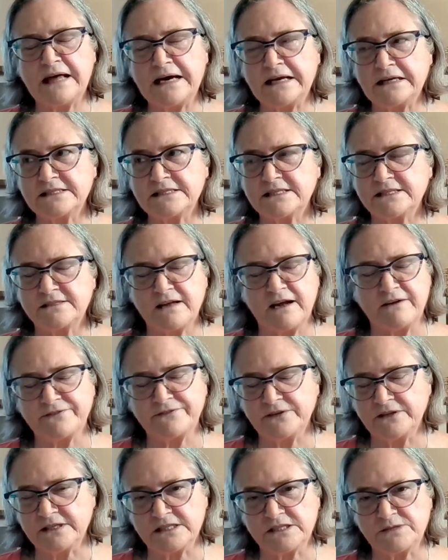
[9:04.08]
a lot of
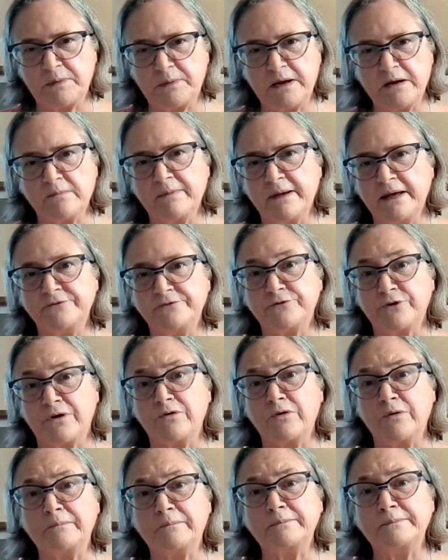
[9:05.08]
stuff in the spare
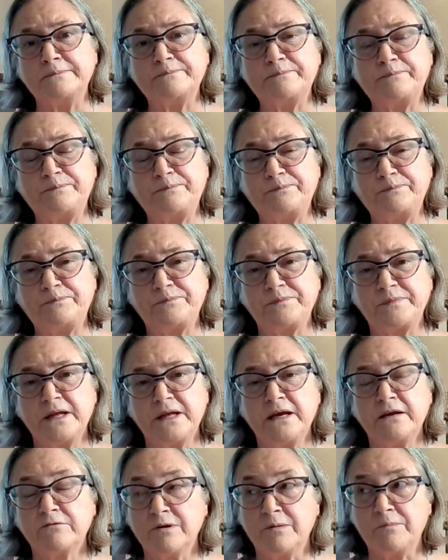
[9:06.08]
bedroom.
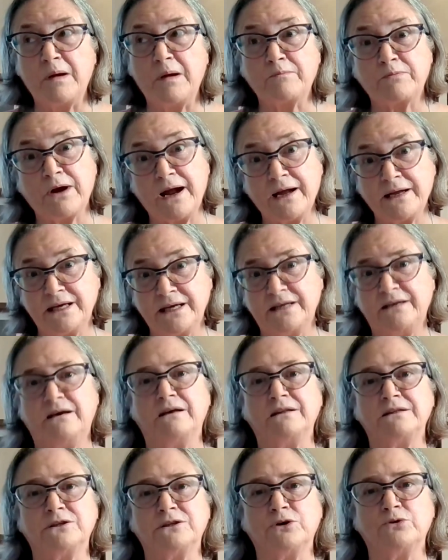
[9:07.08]
Remember, I
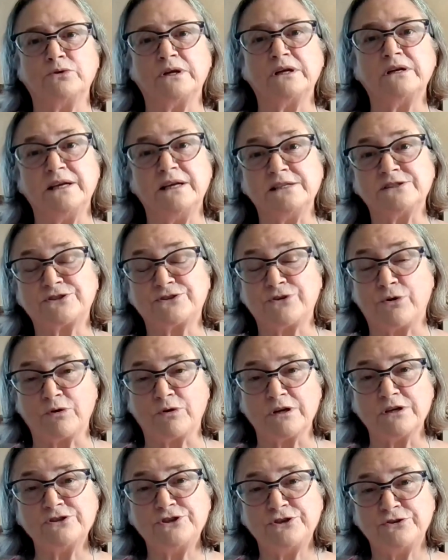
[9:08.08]
had unloaded a
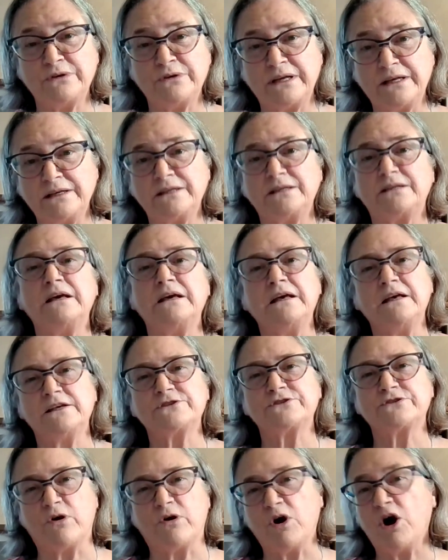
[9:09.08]
storage unit.
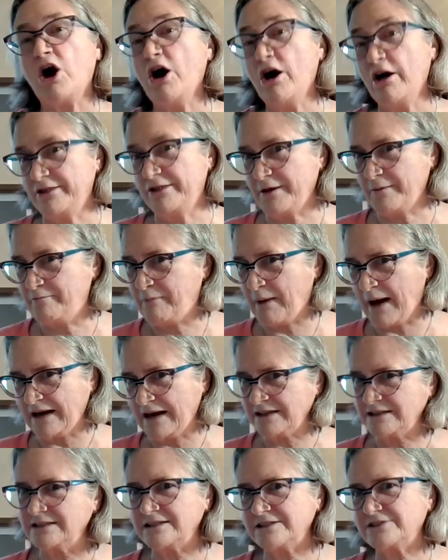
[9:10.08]
So all the
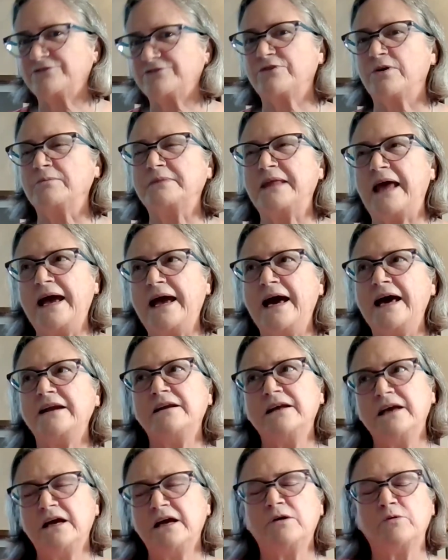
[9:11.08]
boxes from
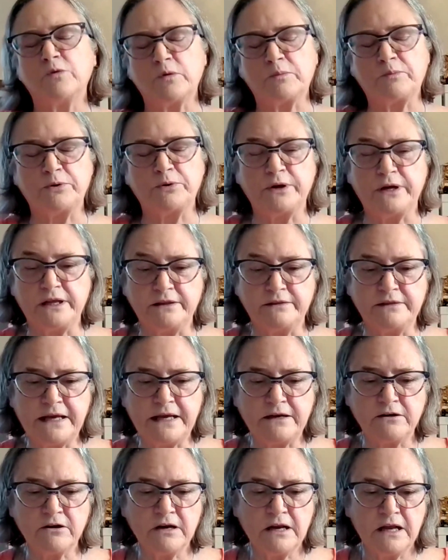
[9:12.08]
that were put in
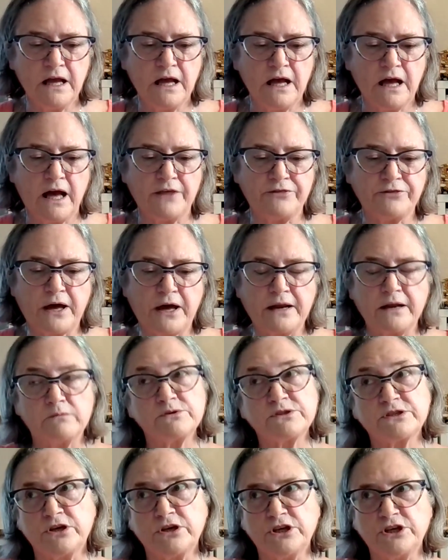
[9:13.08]
there. I thought
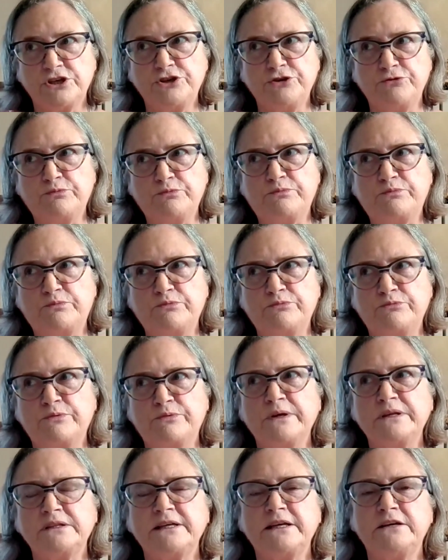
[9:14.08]
I was going to do
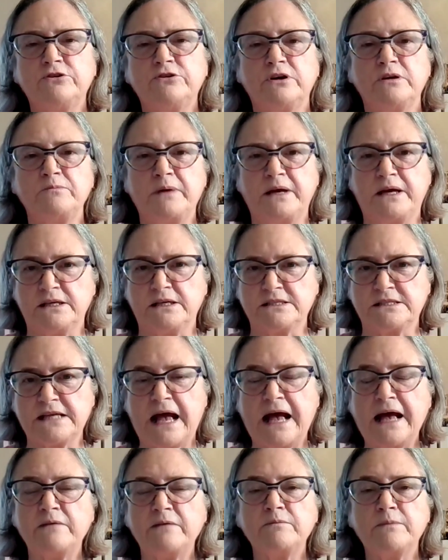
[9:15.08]
really good
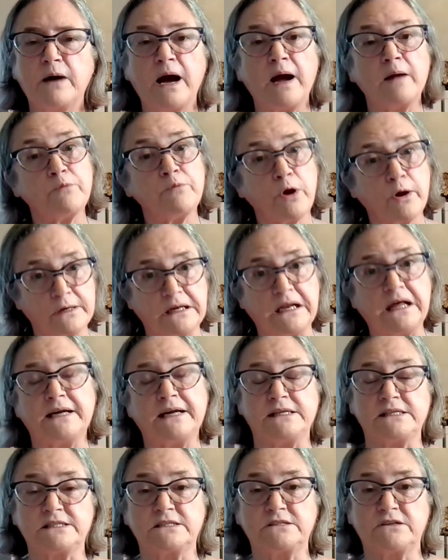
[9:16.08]
because I brought a
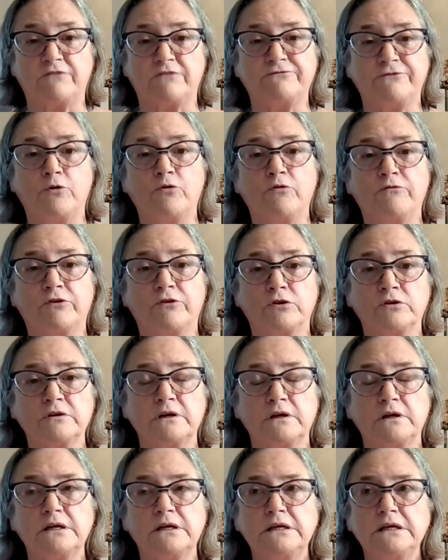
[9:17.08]
lot of stuff
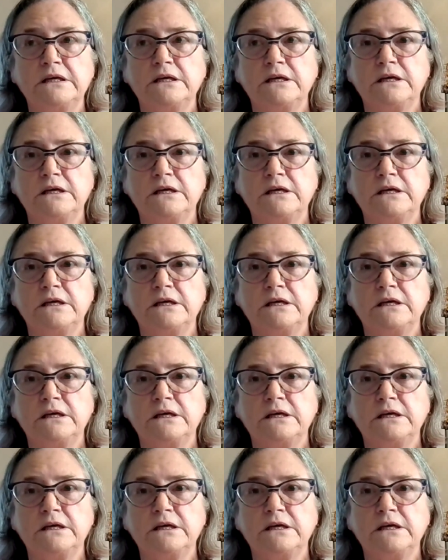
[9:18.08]
over